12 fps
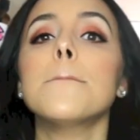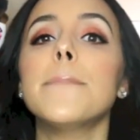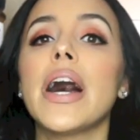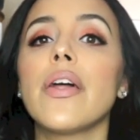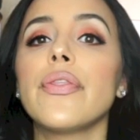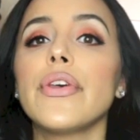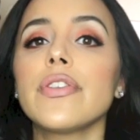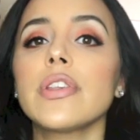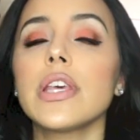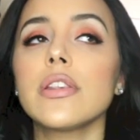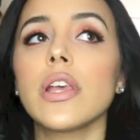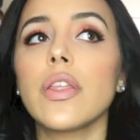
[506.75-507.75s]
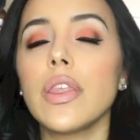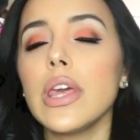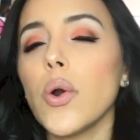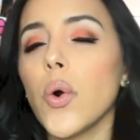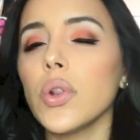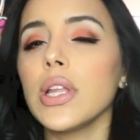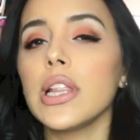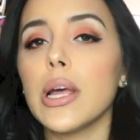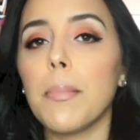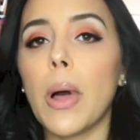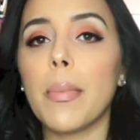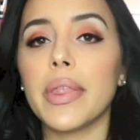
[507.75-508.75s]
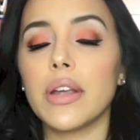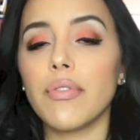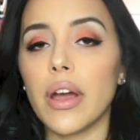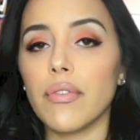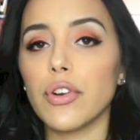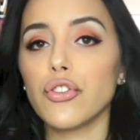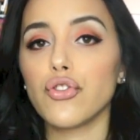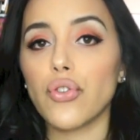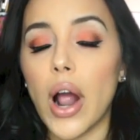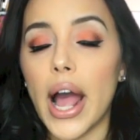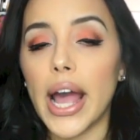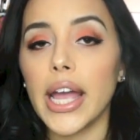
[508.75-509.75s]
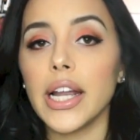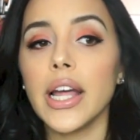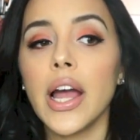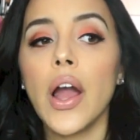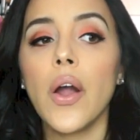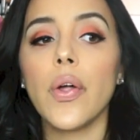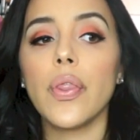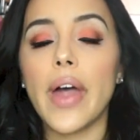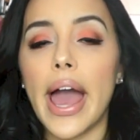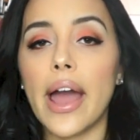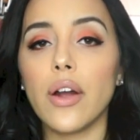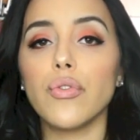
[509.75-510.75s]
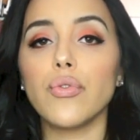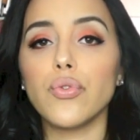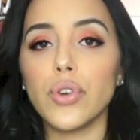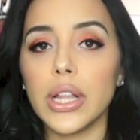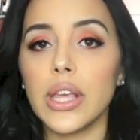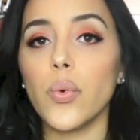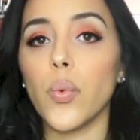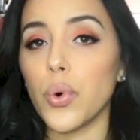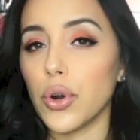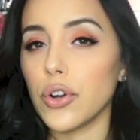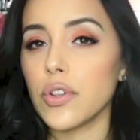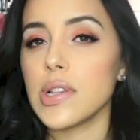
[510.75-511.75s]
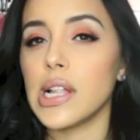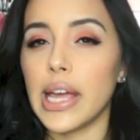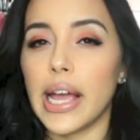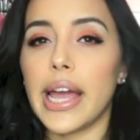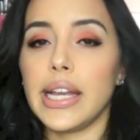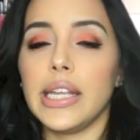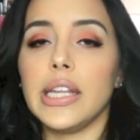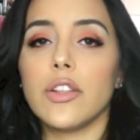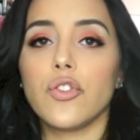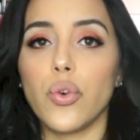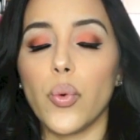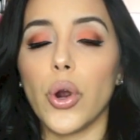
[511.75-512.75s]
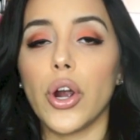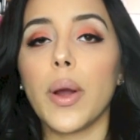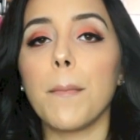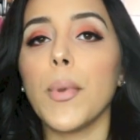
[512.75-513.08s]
but this is the only lip balm that I've ever tried that really works like I need it to work.